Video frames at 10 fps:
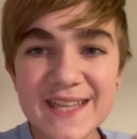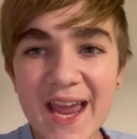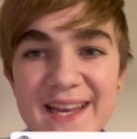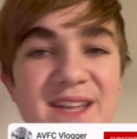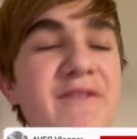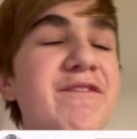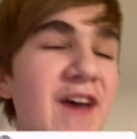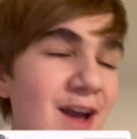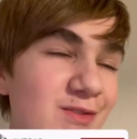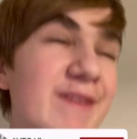is a
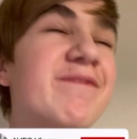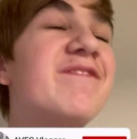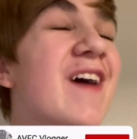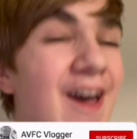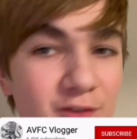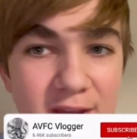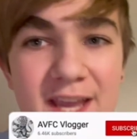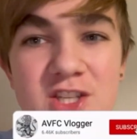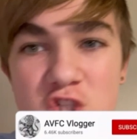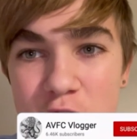very, very
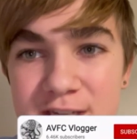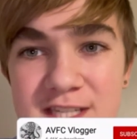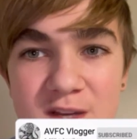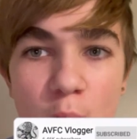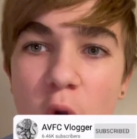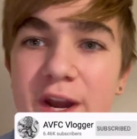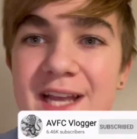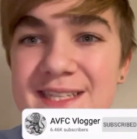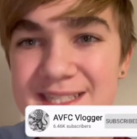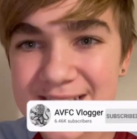interesting one
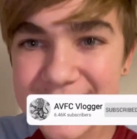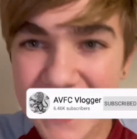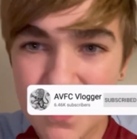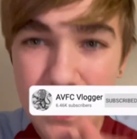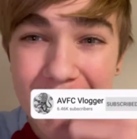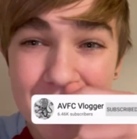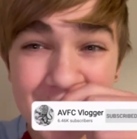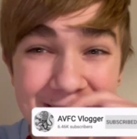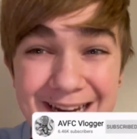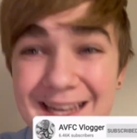as today we are
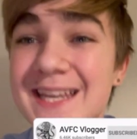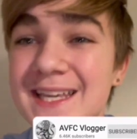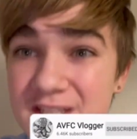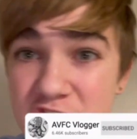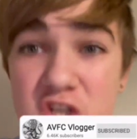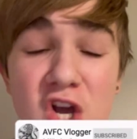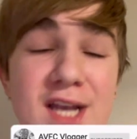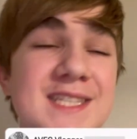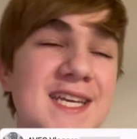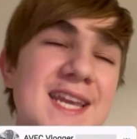playing Leeds
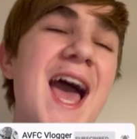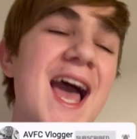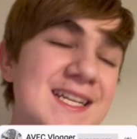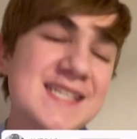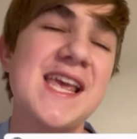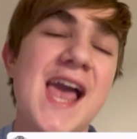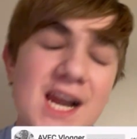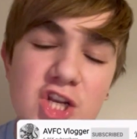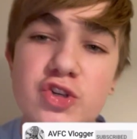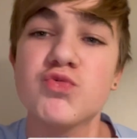United at
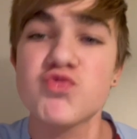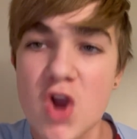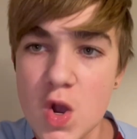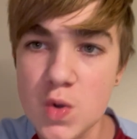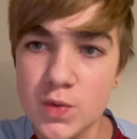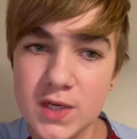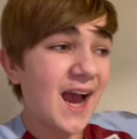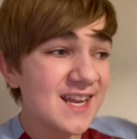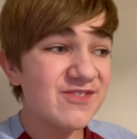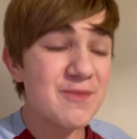Elland Road. And
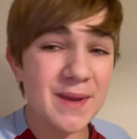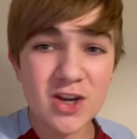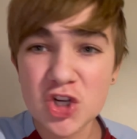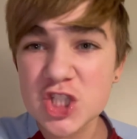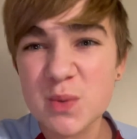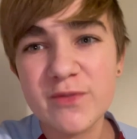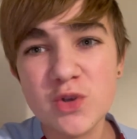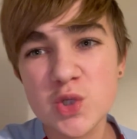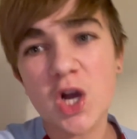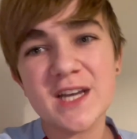if I'm being honest with you
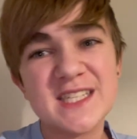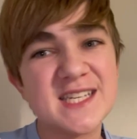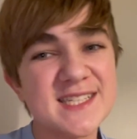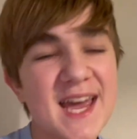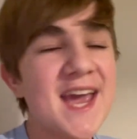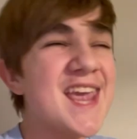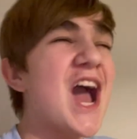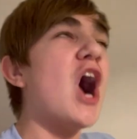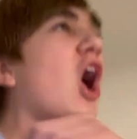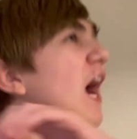guys today,
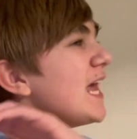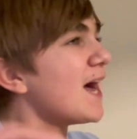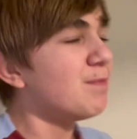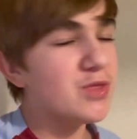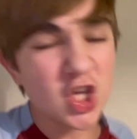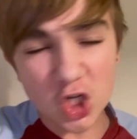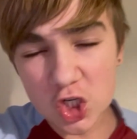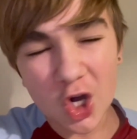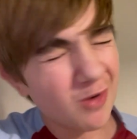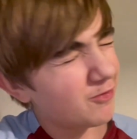I am not
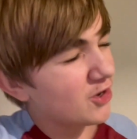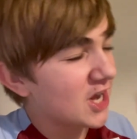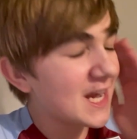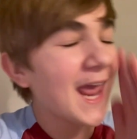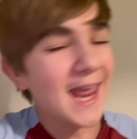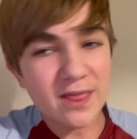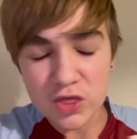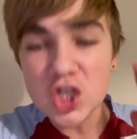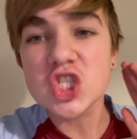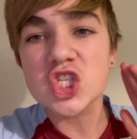confident in
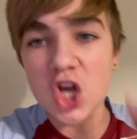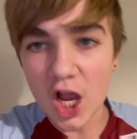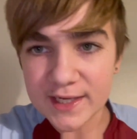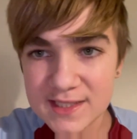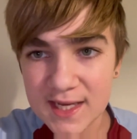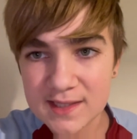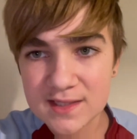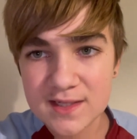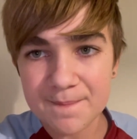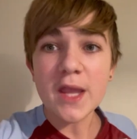the
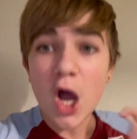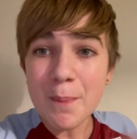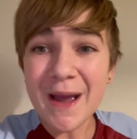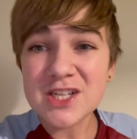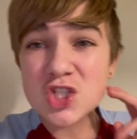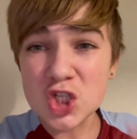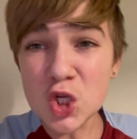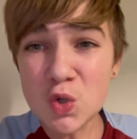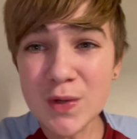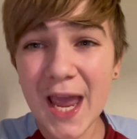slightest. Our past
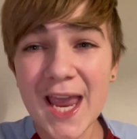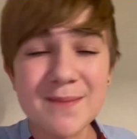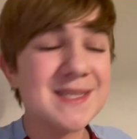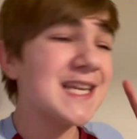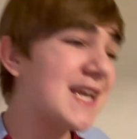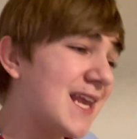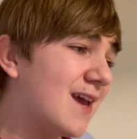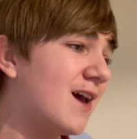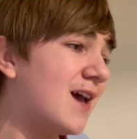two games, Le uh,